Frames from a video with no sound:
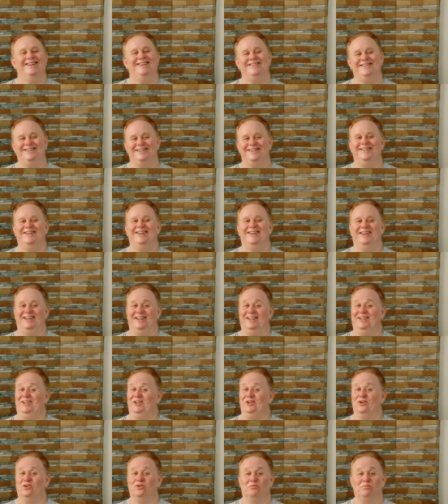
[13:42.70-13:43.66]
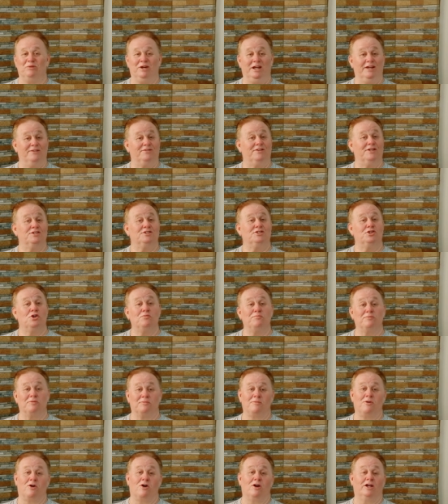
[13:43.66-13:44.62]
Then you'll be at the
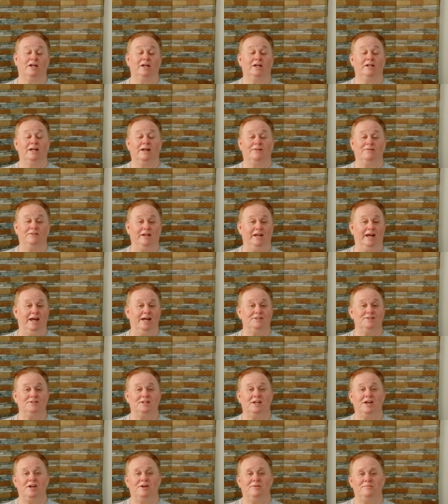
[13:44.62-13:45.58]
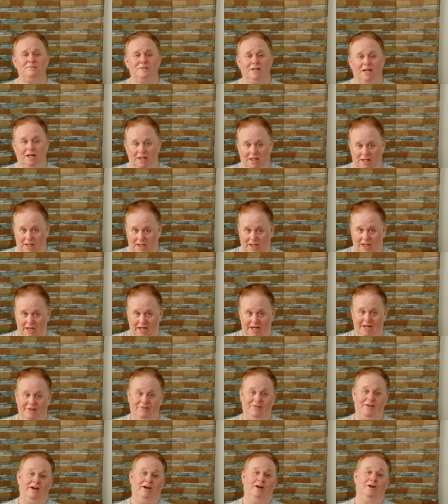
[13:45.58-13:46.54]
supermarket at the SM,
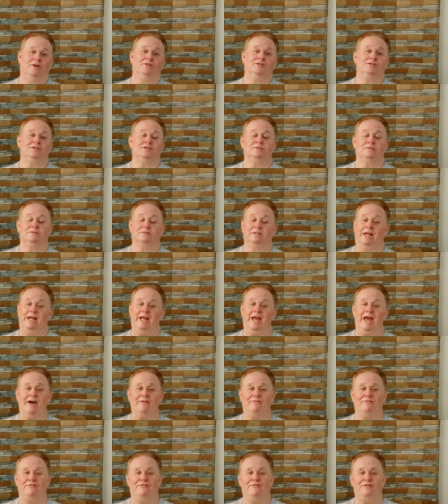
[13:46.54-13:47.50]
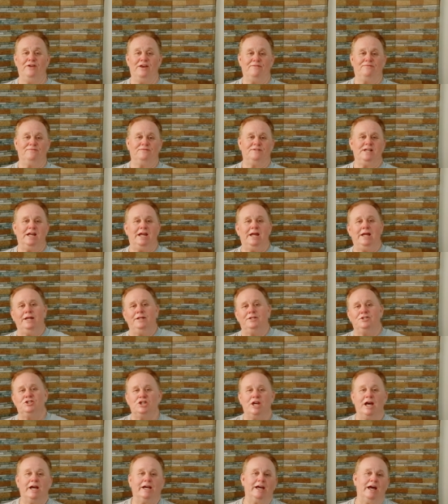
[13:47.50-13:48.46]
and they have
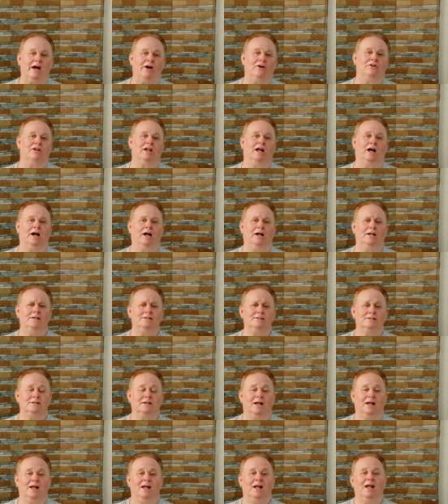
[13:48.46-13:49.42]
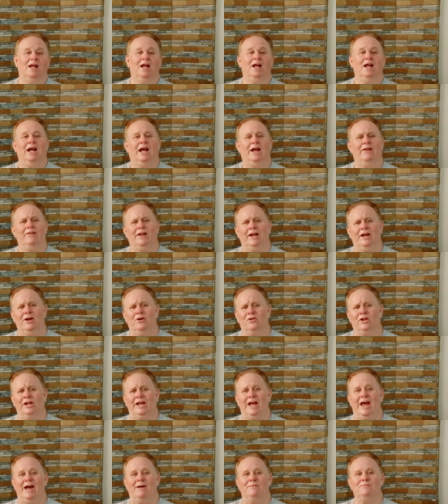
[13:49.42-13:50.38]
15 checkout lines, and they
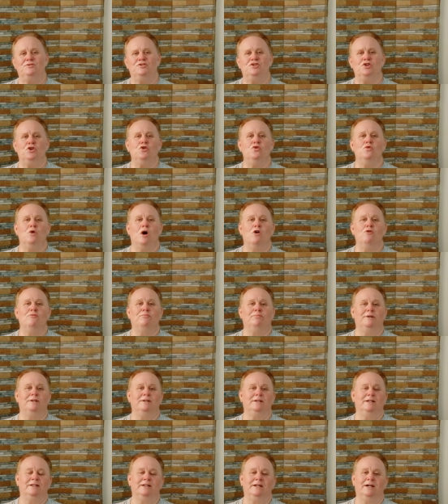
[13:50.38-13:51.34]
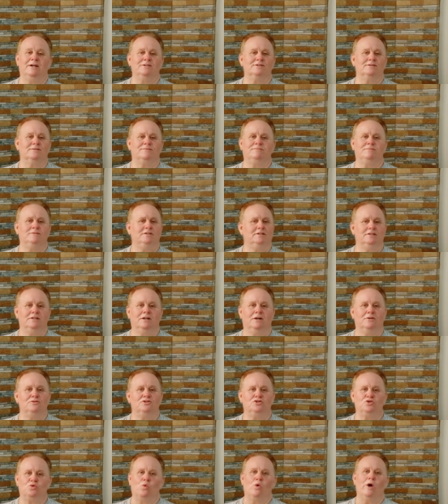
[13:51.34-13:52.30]
only have two open, and there's,
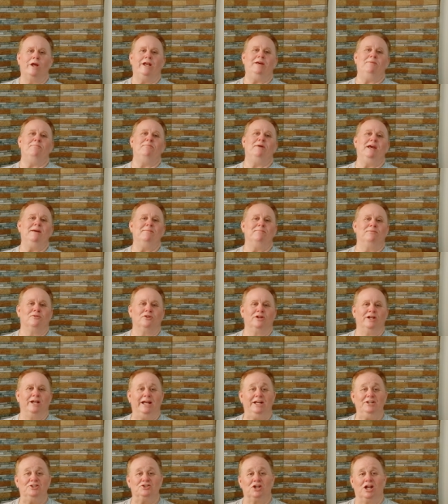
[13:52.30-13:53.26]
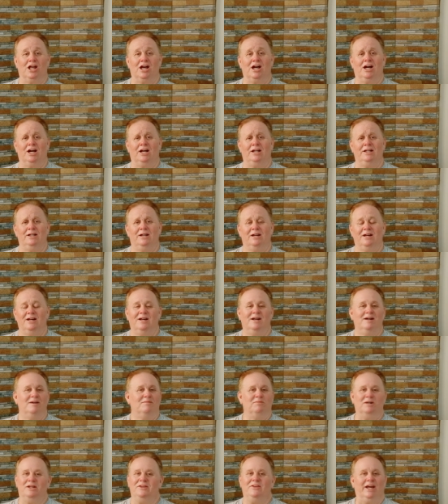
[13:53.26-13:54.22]
20 people in each line.
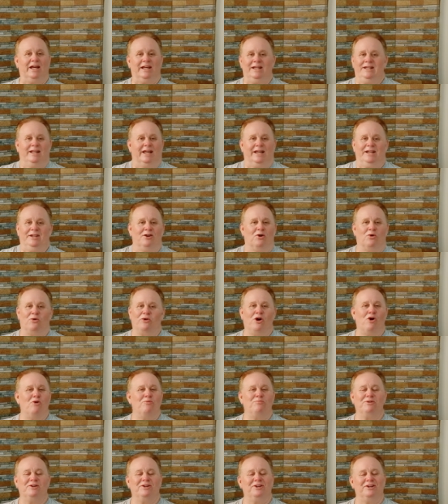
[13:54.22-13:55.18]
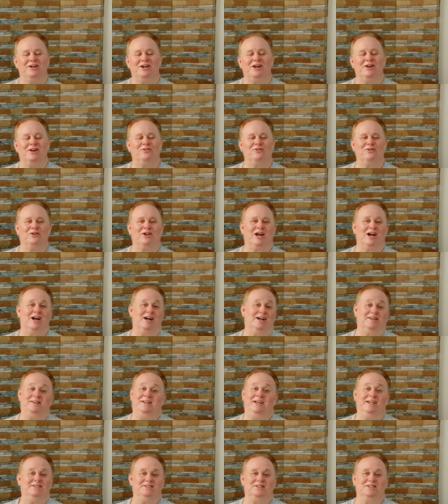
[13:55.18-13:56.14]
But they don't open another
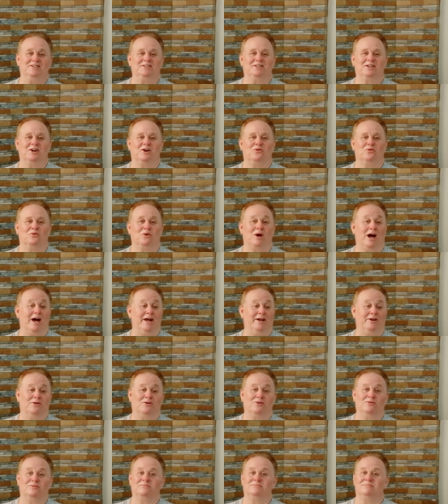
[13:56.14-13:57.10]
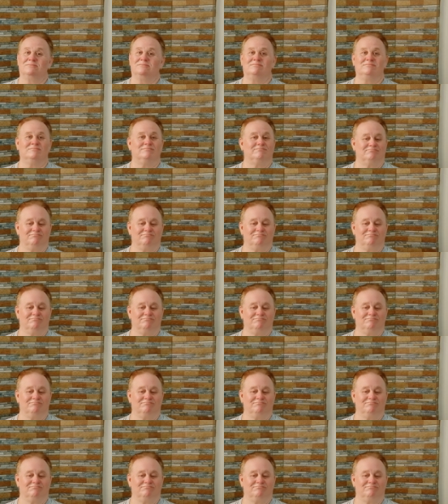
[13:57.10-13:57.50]
line. They just go right on,